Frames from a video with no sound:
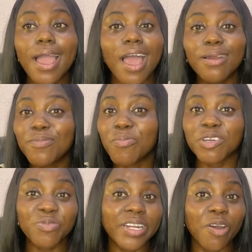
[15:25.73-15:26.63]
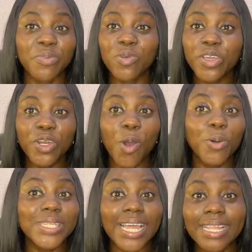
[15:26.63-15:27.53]
I had moments where I'll be looking all
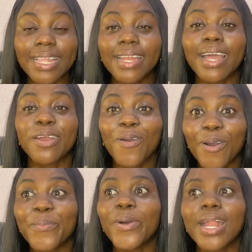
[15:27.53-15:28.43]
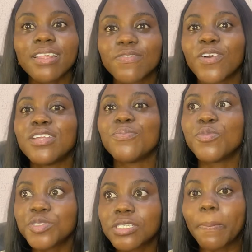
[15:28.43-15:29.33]
tattered and all, but at least for the
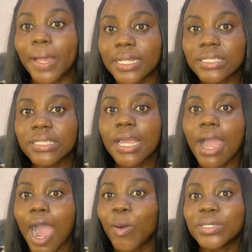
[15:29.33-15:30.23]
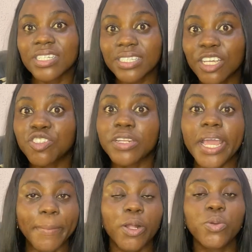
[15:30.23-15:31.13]
most part, I was intentional
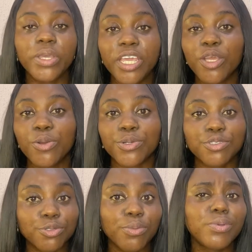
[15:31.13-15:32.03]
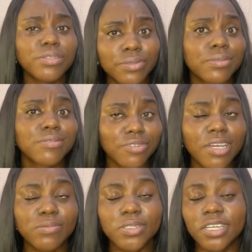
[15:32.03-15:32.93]
about looking good. So please try
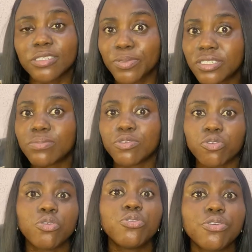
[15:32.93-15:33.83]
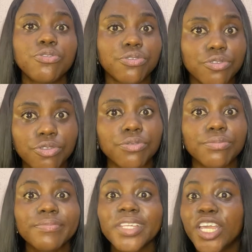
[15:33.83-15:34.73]
as much as possible to look good too,
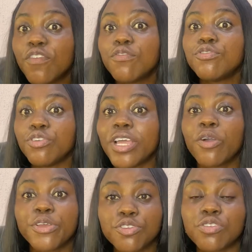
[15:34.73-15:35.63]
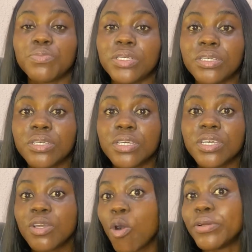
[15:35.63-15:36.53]
even though you're going to be
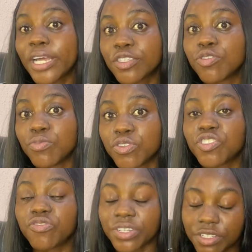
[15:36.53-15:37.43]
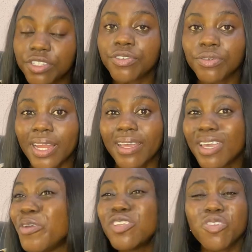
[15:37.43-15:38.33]
under so much stress too. Like,
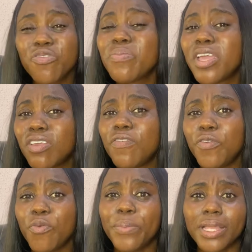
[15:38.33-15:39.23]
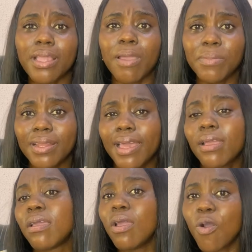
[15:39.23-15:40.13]
it even make you feel better. I mean,
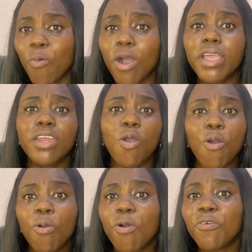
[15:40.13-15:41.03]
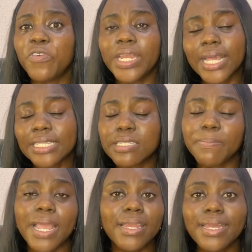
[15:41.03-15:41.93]
like walking all confident,
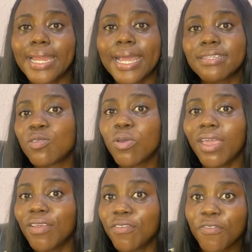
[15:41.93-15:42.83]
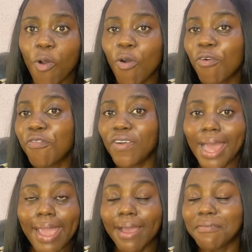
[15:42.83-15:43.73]
smelling nice, looking all
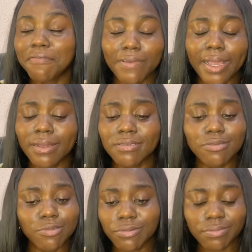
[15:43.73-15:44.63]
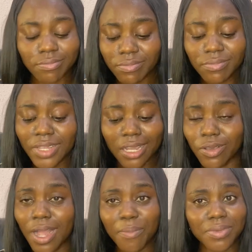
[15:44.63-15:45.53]
fly and fine. So you
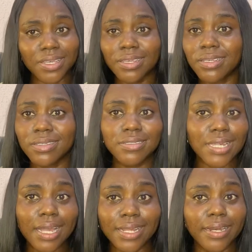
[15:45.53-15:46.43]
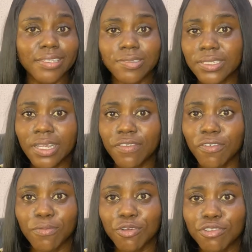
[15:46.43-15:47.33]
can't be sad and exhausted
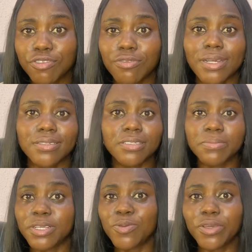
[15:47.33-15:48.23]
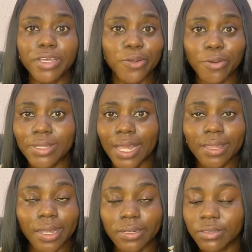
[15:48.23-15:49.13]
from law school and still be looking all
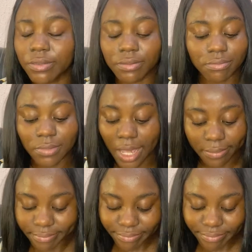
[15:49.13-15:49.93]
tattered too. Now